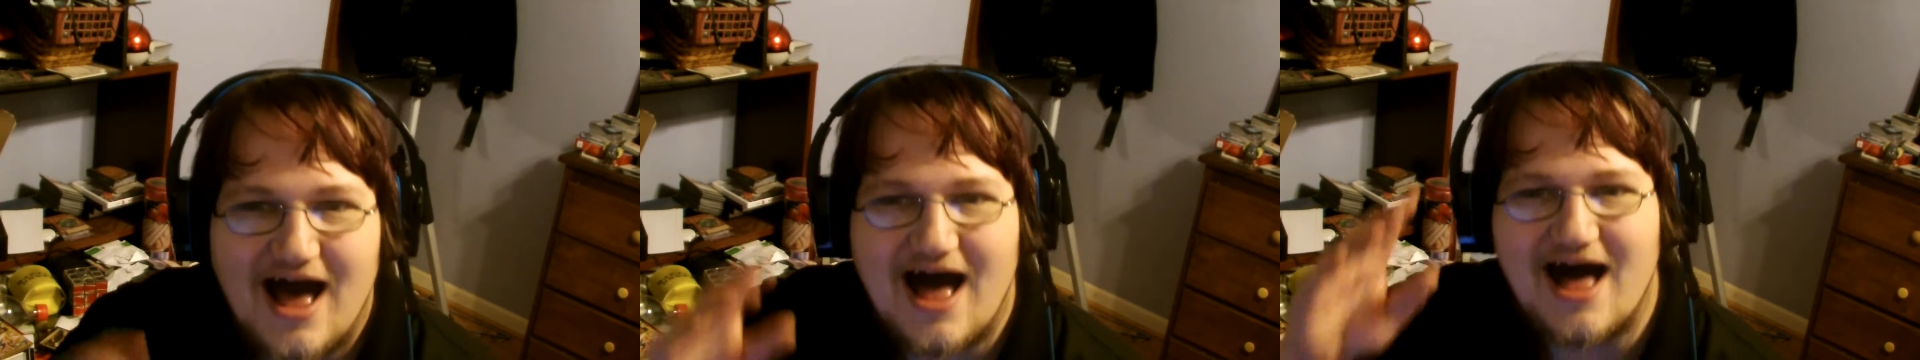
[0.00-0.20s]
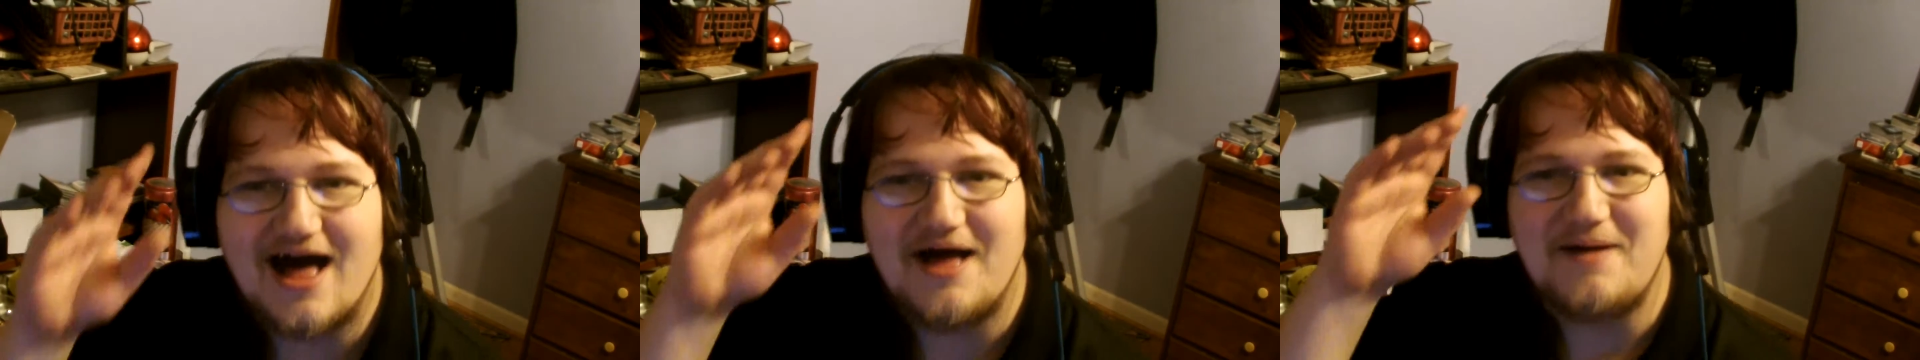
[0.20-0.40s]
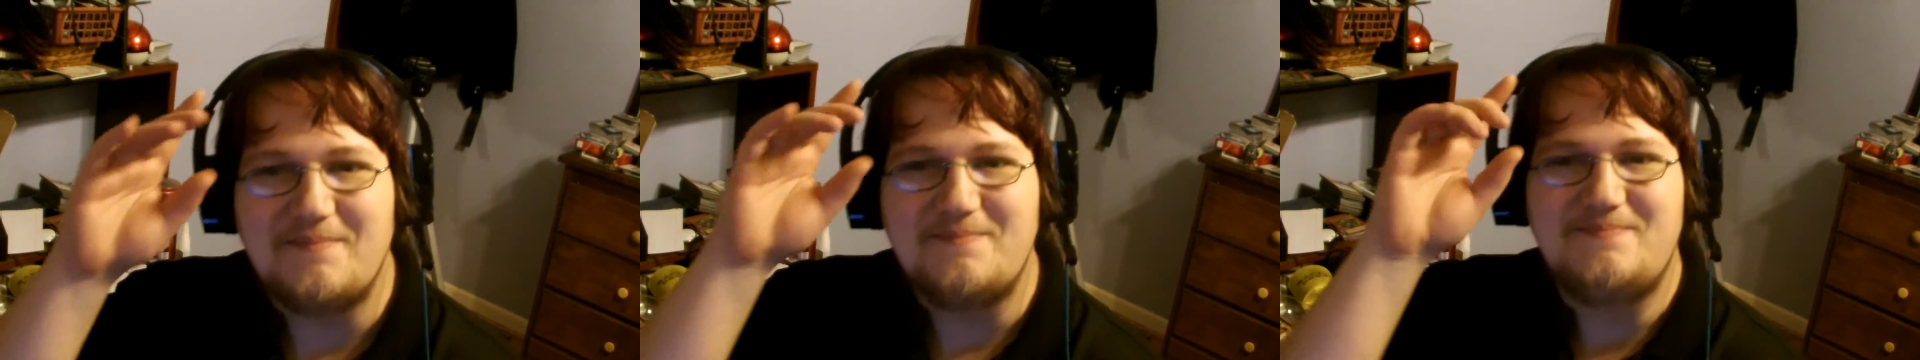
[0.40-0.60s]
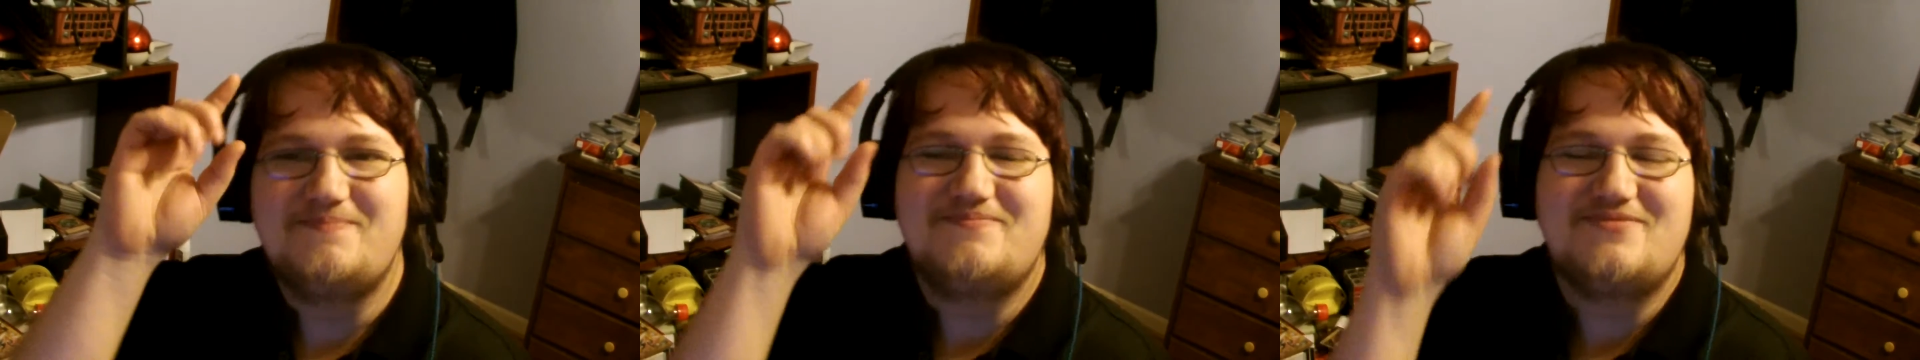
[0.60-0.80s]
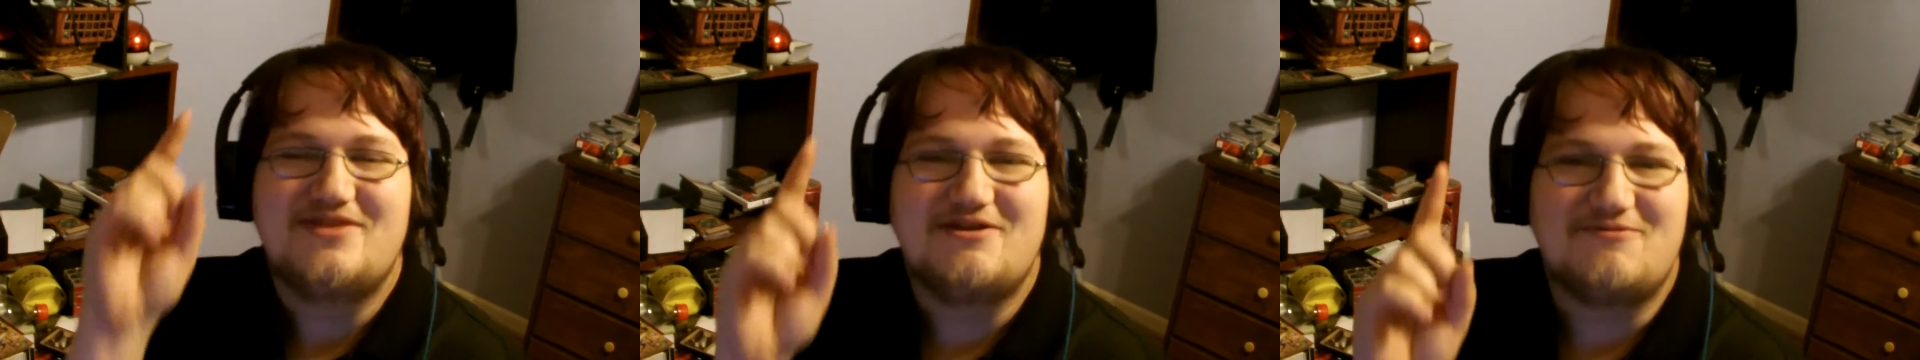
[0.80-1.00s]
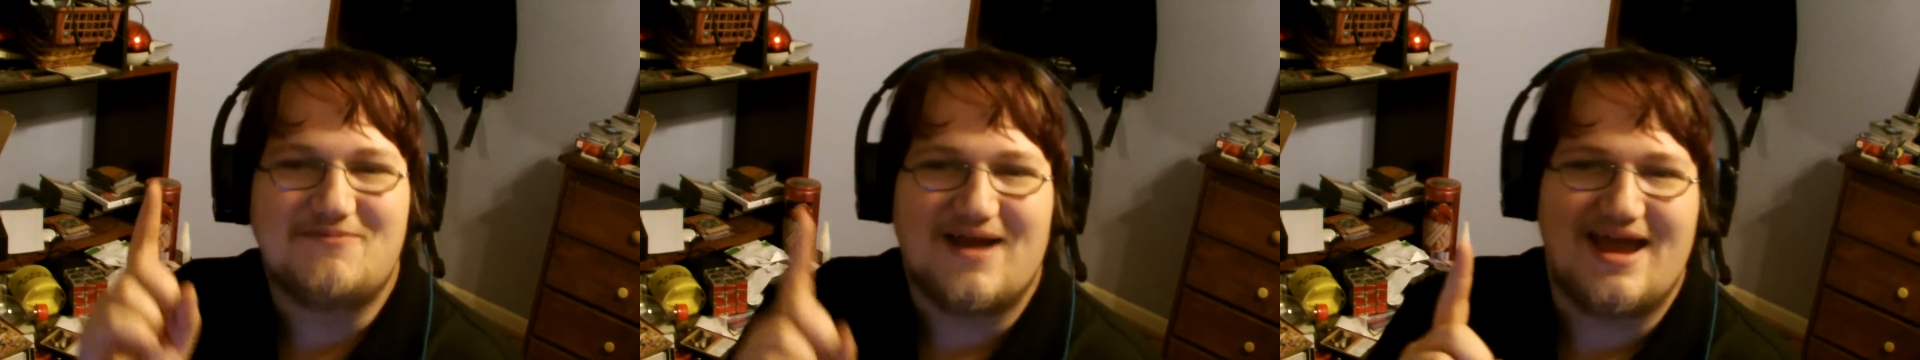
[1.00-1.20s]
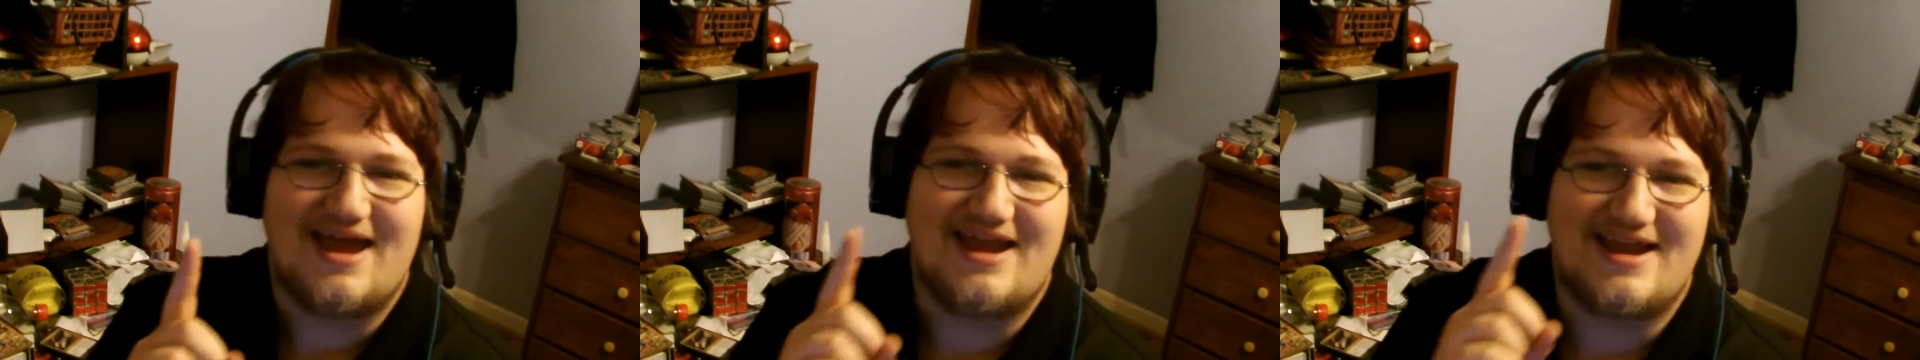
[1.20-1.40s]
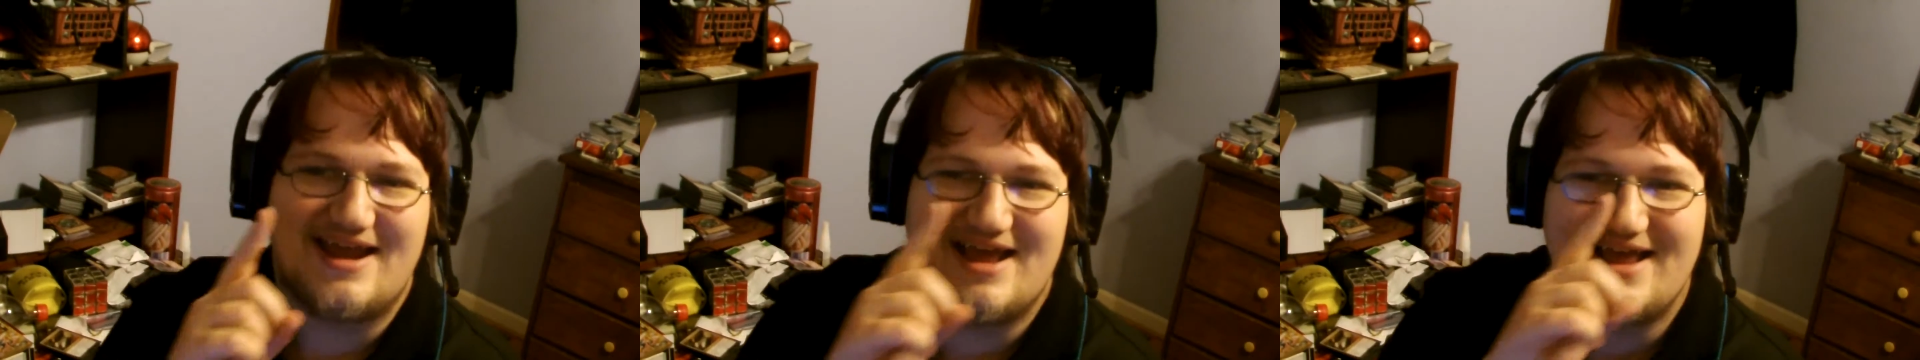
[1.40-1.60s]
Um,
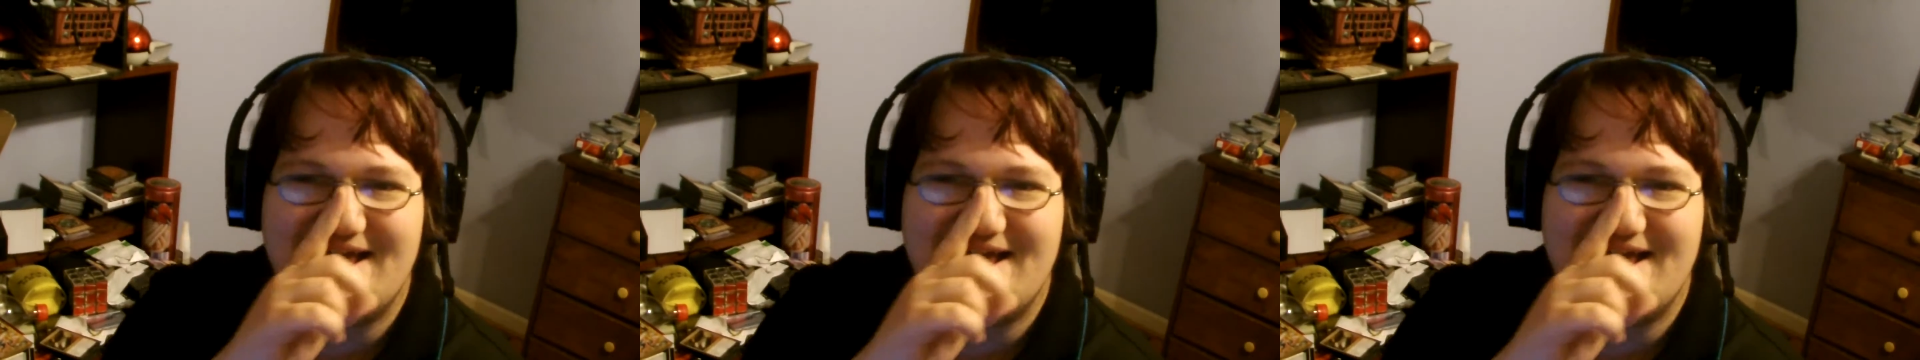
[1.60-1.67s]
Right.